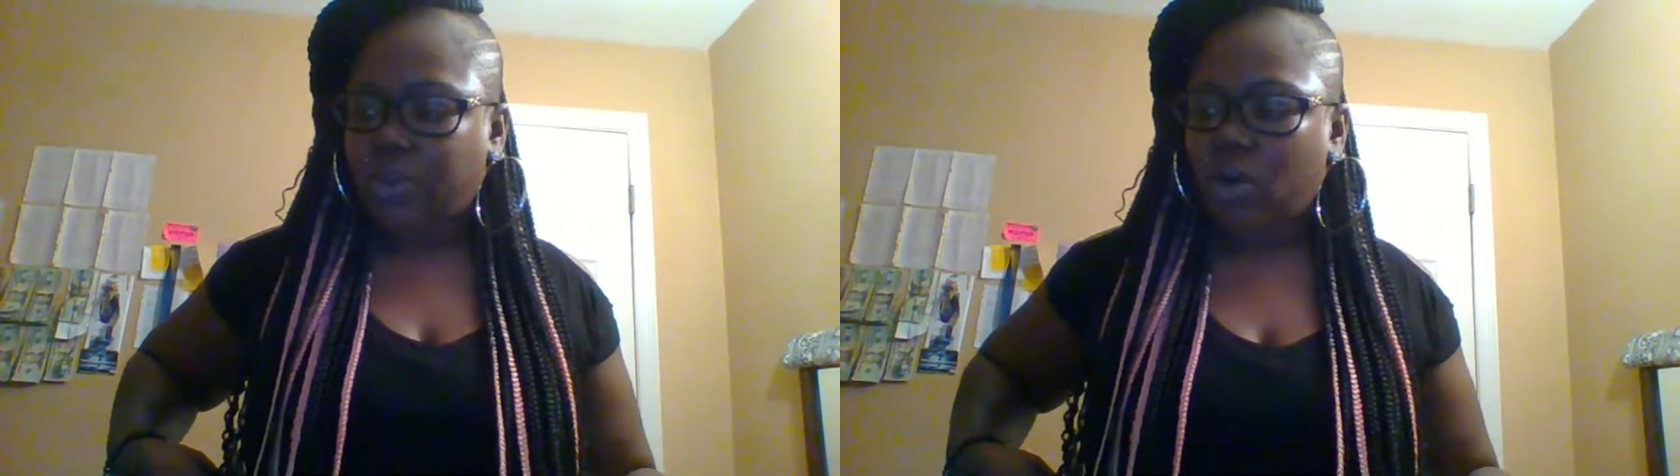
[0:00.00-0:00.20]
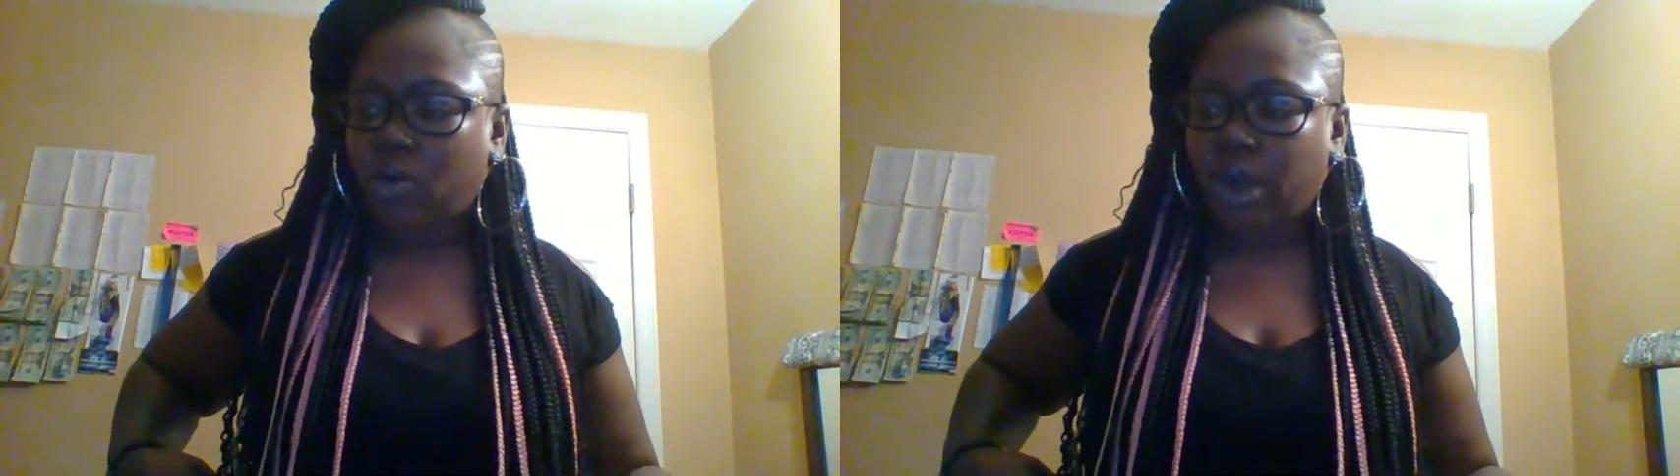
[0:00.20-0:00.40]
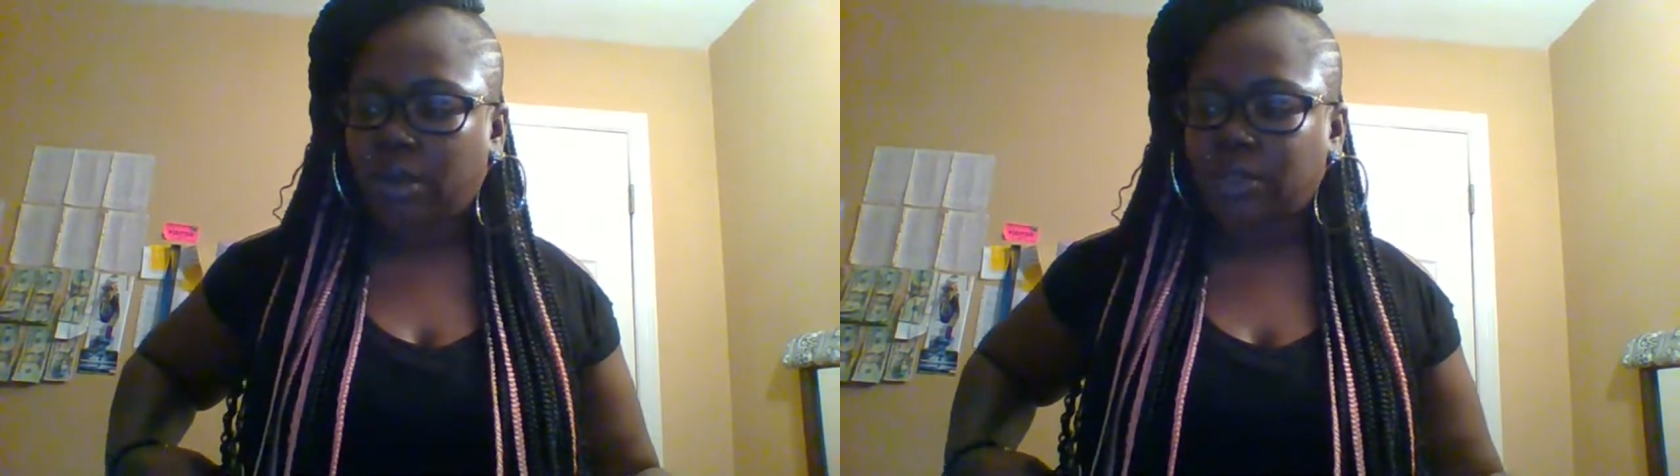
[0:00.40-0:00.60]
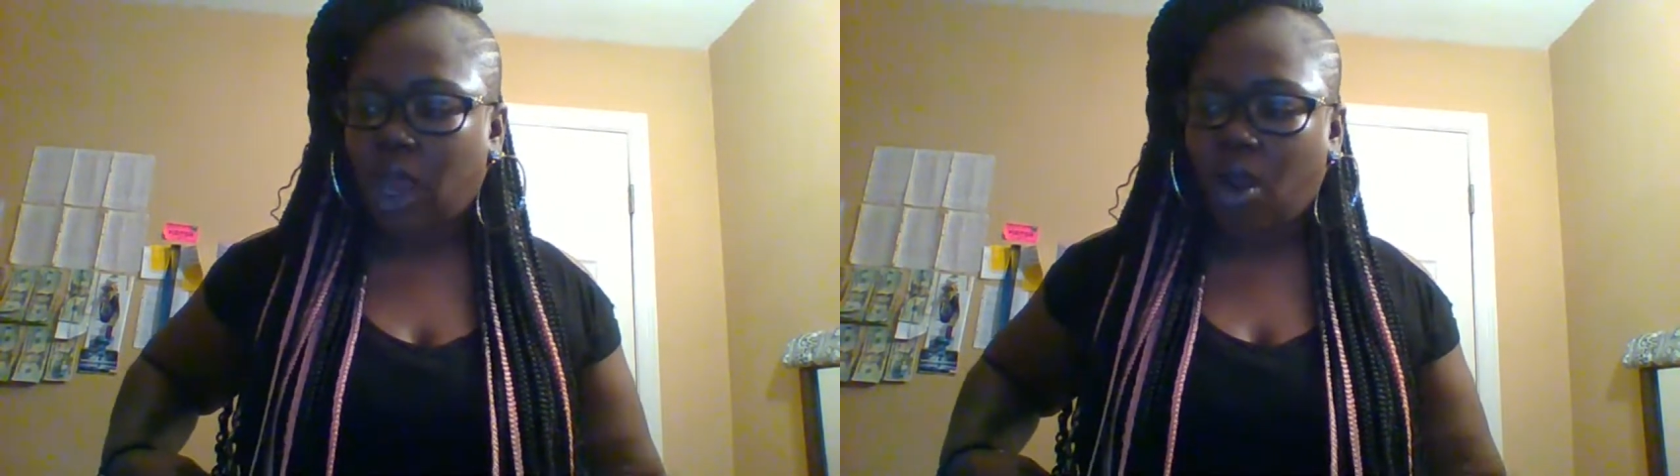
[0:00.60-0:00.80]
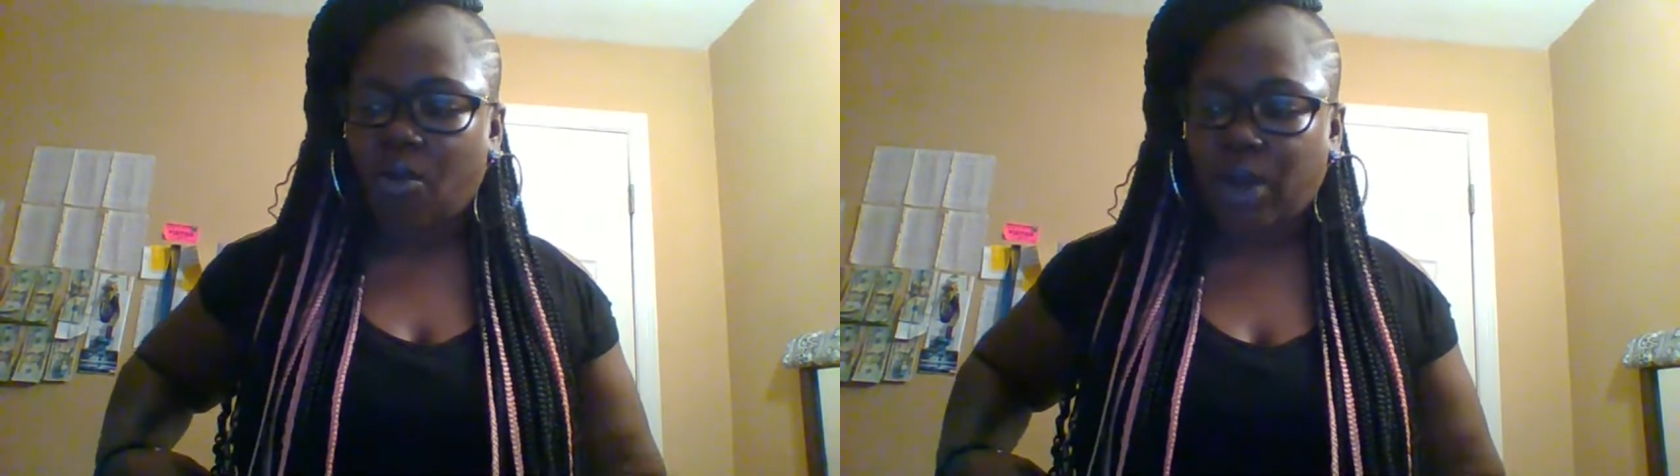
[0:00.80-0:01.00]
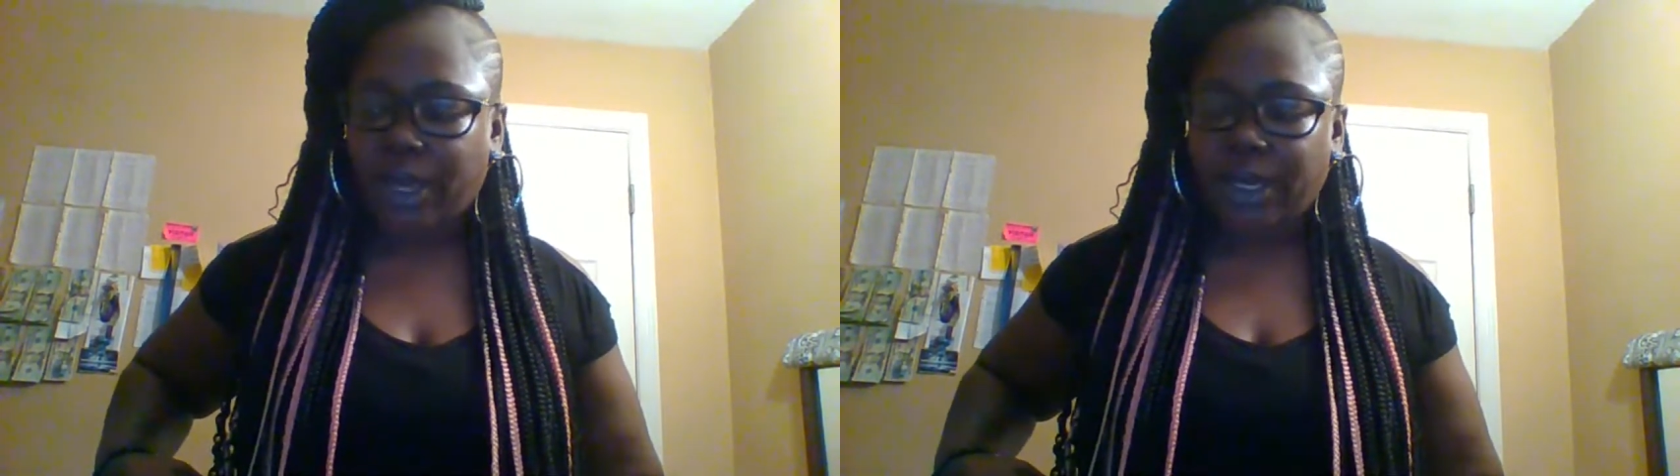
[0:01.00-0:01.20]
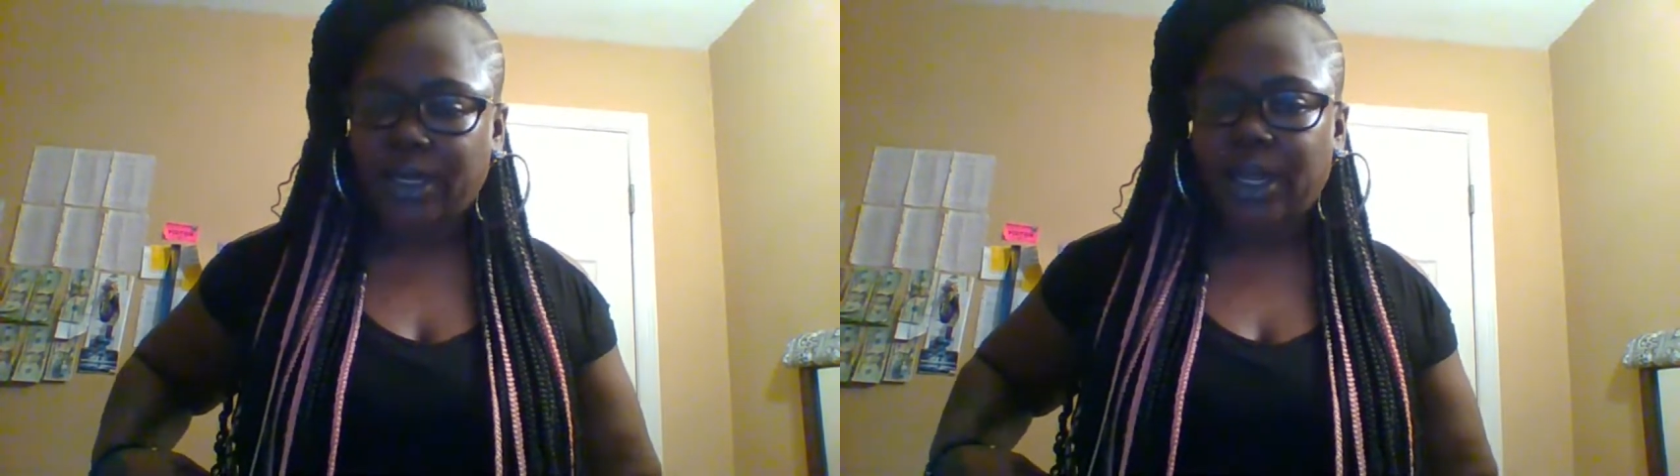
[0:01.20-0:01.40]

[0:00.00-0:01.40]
programs already.